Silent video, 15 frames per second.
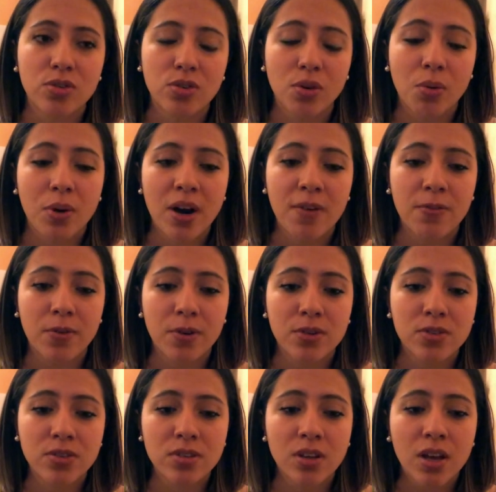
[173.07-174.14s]
So when I
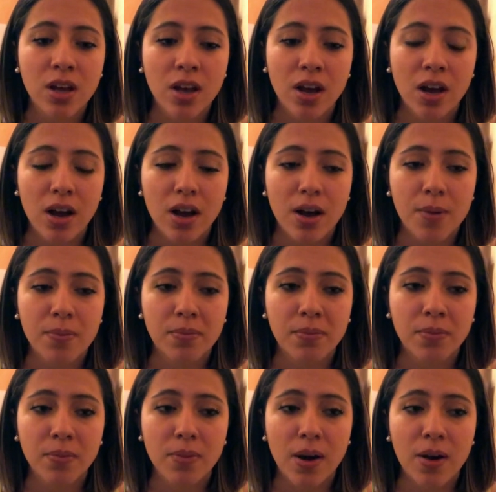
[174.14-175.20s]
first,
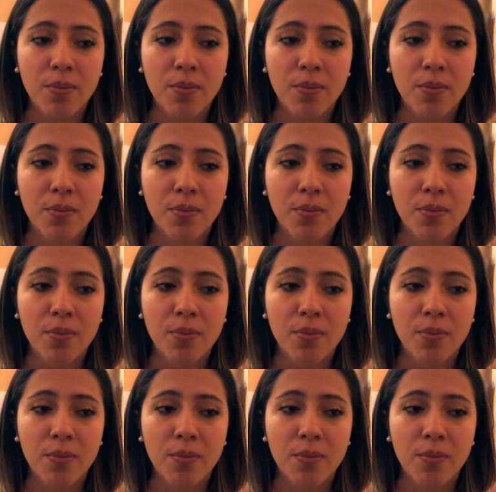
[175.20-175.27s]
on